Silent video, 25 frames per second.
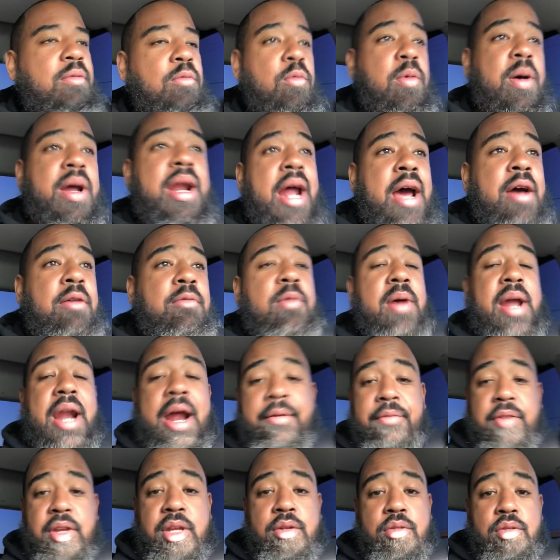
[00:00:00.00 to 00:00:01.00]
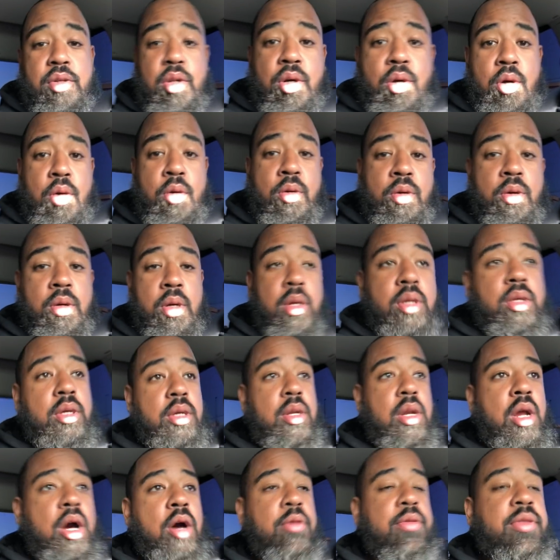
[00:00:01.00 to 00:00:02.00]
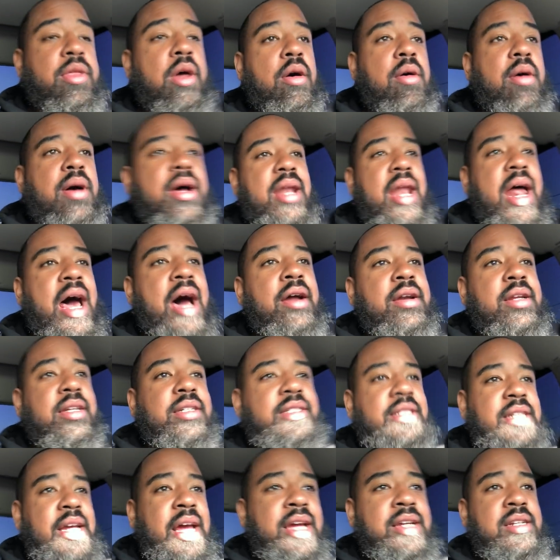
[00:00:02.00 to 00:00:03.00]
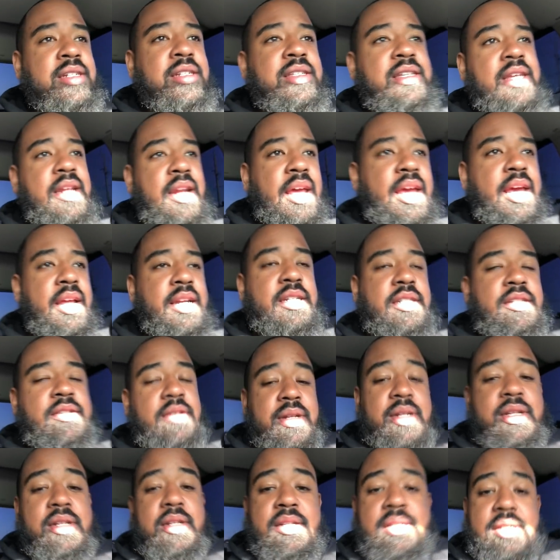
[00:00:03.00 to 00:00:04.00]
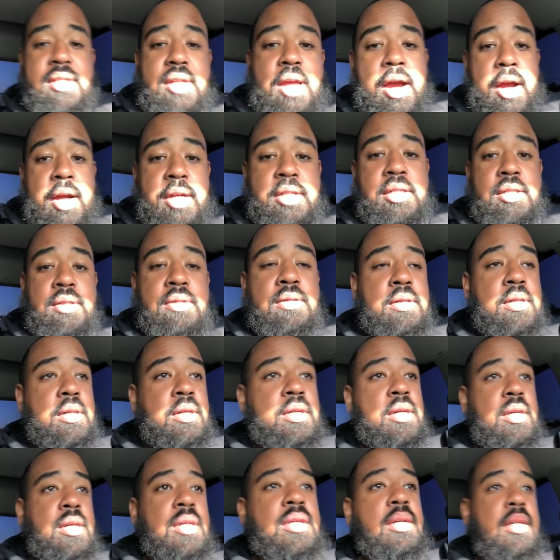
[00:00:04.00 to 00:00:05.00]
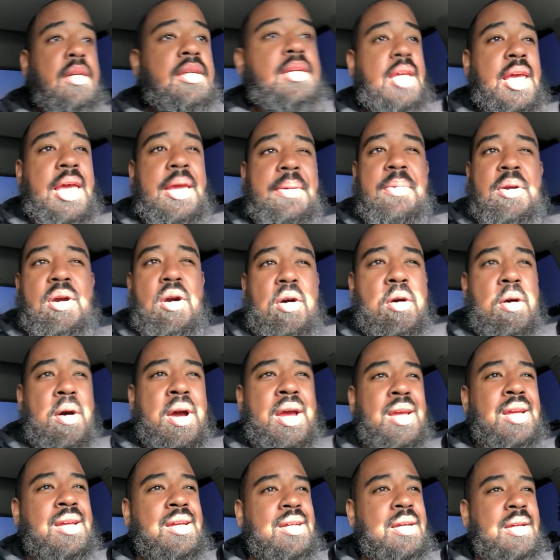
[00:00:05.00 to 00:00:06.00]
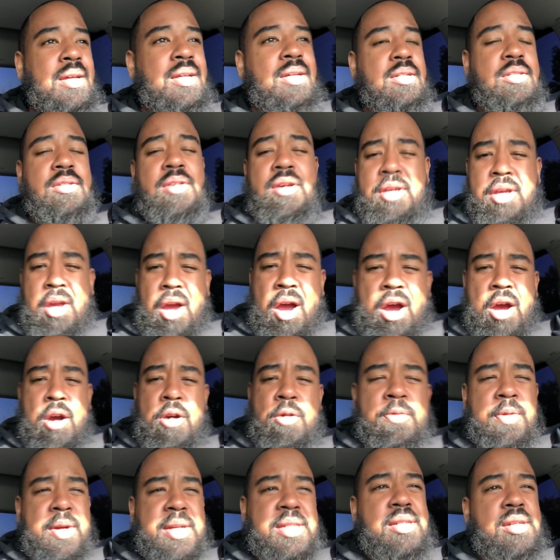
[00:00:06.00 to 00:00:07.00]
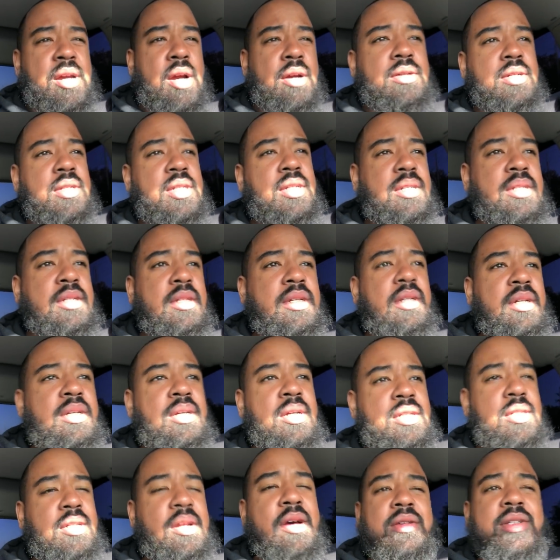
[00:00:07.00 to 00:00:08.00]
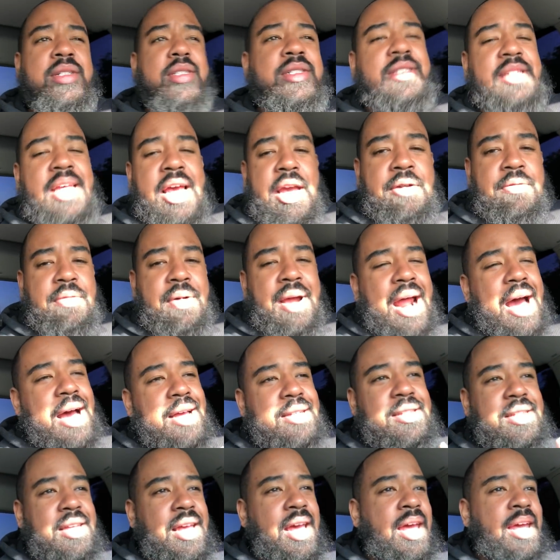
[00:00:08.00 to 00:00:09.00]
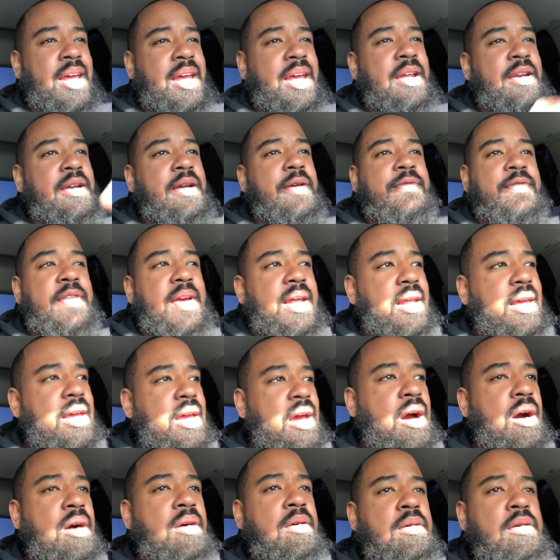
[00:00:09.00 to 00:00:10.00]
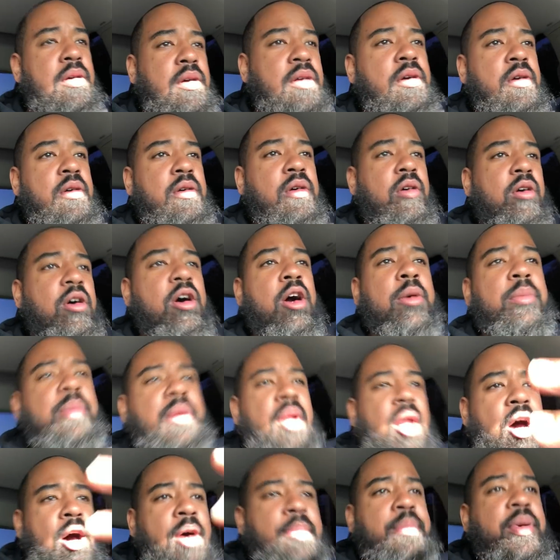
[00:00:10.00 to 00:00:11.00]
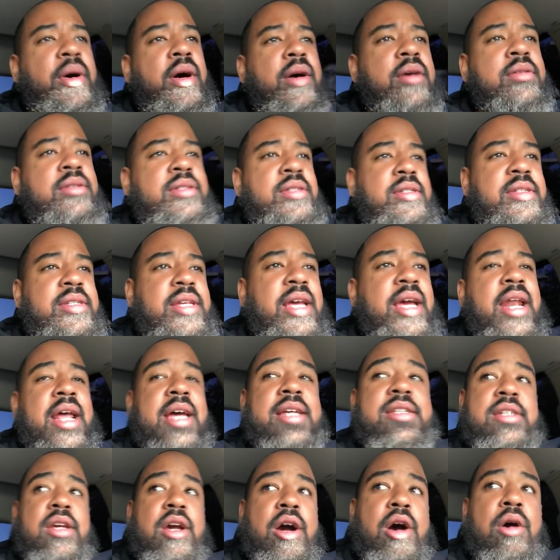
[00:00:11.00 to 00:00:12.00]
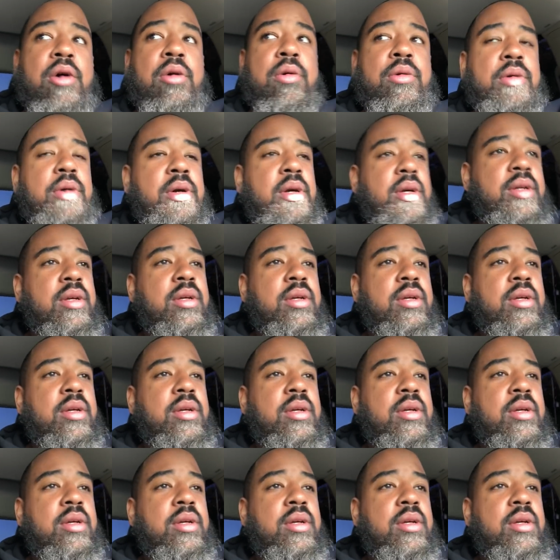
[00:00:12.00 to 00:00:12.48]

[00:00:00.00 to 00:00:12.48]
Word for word: Whatever, whatever you do, you know, don't allow these changes in the industry to discourage you. Keep going. Do your own research. Don't just take what I say in a video or a blog post and say that's gold.